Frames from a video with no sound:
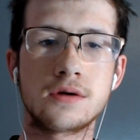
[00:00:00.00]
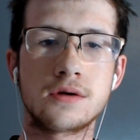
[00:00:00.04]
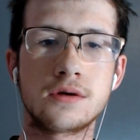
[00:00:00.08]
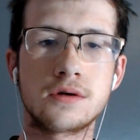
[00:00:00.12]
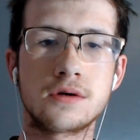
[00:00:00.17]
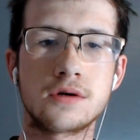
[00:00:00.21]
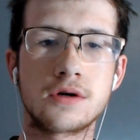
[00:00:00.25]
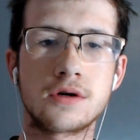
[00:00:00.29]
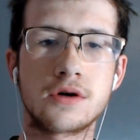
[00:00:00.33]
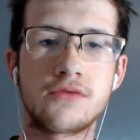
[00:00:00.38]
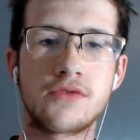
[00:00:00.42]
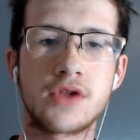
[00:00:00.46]

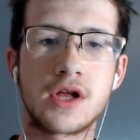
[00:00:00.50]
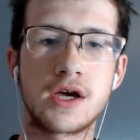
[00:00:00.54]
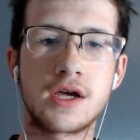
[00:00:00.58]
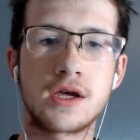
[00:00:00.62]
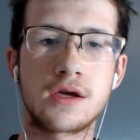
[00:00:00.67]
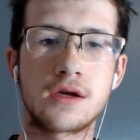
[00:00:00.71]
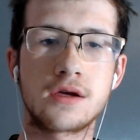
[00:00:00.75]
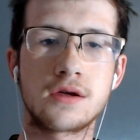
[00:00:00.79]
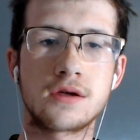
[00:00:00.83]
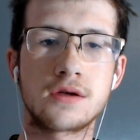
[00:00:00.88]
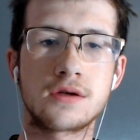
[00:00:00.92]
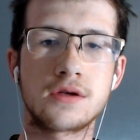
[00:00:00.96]
of, like,
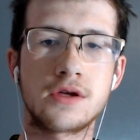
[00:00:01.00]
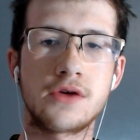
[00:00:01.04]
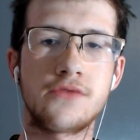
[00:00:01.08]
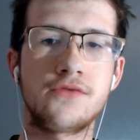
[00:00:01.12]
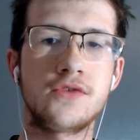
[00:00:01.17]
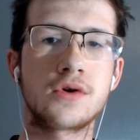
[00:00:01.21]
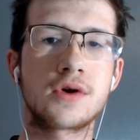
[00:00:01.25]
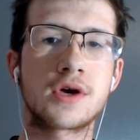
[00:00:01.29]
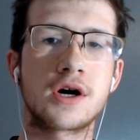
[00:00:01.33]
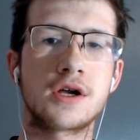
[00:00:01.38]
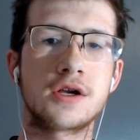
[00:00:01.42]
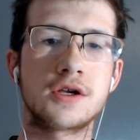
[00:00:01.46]
if you
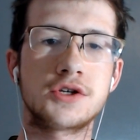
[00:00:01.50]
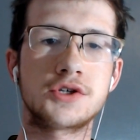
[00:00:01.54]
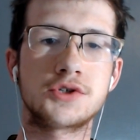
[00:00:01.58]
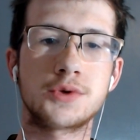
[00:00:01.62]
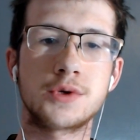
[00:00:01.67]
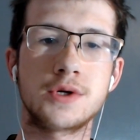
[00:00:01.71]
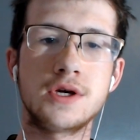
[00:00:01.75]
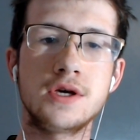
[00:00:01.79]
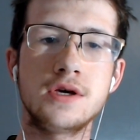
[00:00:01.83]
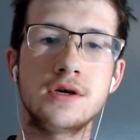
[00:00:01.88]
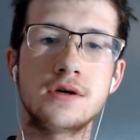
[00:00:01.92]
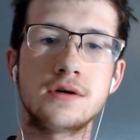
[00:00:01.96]
cut a
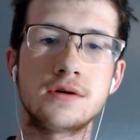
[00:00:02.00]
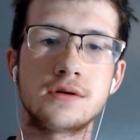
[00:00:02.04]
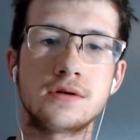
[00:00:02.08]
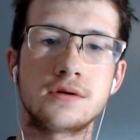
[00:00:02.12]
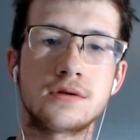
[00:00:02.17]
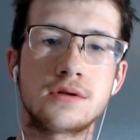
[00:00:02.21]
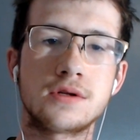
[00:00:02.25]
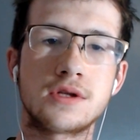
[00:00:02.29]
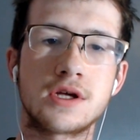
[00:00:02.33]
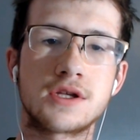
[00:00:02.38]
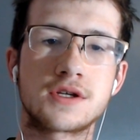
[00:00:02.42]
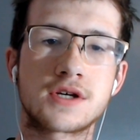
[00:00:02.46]
tree,
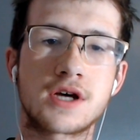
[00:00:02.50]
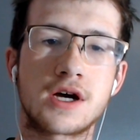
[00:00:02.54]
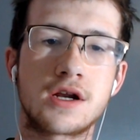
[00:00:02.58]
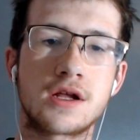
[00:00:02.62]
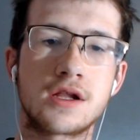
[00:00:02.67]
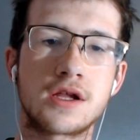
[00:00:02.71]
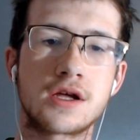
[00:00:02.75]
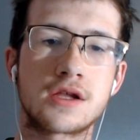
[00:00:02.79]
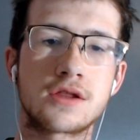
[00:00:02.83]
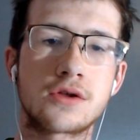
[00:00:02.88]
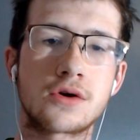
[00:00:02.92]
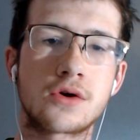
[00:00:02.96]
that's kind of
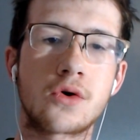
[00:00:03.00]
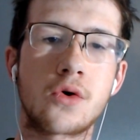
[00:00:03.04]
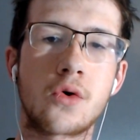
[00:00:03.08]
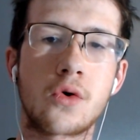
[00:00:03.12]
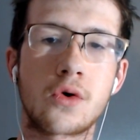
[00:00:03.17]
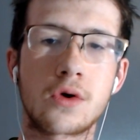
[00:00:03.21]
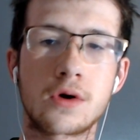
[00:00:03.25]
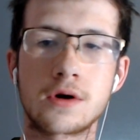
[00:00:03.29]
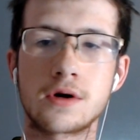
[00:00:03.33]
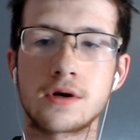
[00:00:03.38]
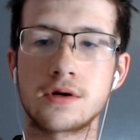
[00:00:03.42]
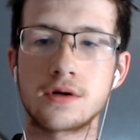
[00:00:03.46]
like the
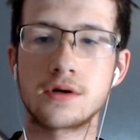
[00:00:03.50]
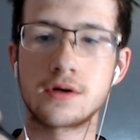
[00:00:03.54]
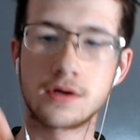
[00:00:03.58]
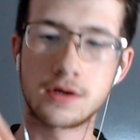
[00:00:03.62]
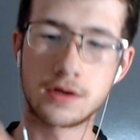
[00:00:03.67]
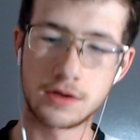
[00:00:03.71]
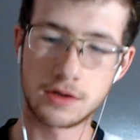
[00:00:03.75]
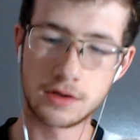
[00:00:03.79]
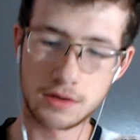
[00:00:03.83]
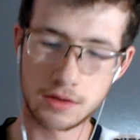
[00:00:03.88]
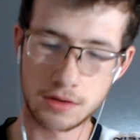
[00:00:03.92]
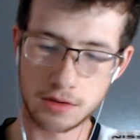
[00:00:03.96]
core
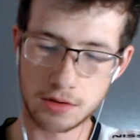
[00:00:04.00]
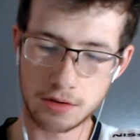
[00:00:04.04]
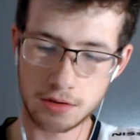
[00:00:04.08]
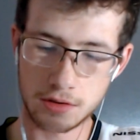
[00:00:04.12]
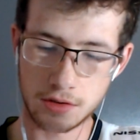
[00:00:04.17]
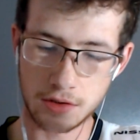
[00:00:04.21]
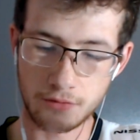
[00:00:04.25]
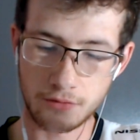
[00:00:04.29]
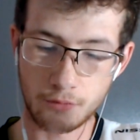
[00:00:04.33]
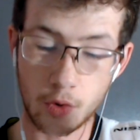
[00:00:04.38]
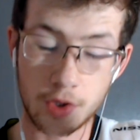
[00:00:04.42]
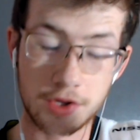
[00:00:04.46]

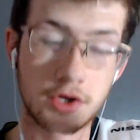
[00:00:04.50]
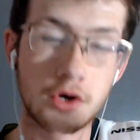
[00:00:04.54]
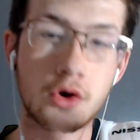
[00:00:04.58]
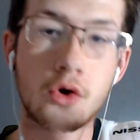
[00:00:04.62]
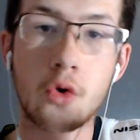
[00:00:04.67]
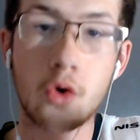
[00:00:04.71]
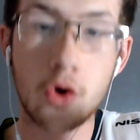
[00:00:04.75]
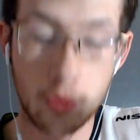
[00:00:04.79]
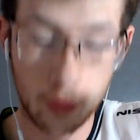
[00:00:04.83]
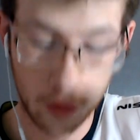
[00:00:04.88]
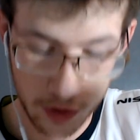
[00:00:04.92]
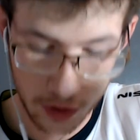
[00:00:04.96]
of what the
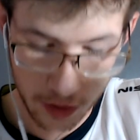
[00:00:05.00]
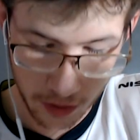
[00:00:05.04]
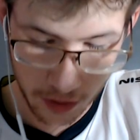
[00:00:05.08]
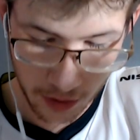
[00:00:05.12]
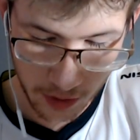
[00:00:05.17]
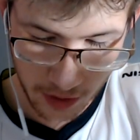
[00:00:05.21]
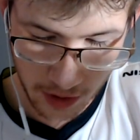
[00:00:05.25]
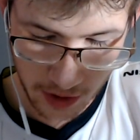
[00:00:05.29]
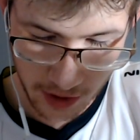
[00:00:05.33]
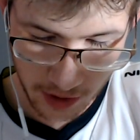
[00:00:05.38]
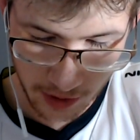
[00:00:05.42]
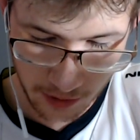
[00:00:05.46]
core would look
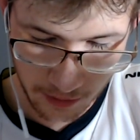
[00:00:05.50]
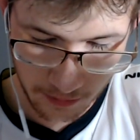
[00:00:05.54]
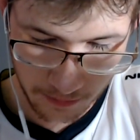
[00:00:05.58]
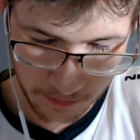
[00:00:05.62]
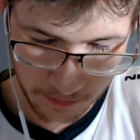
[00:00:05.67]
like.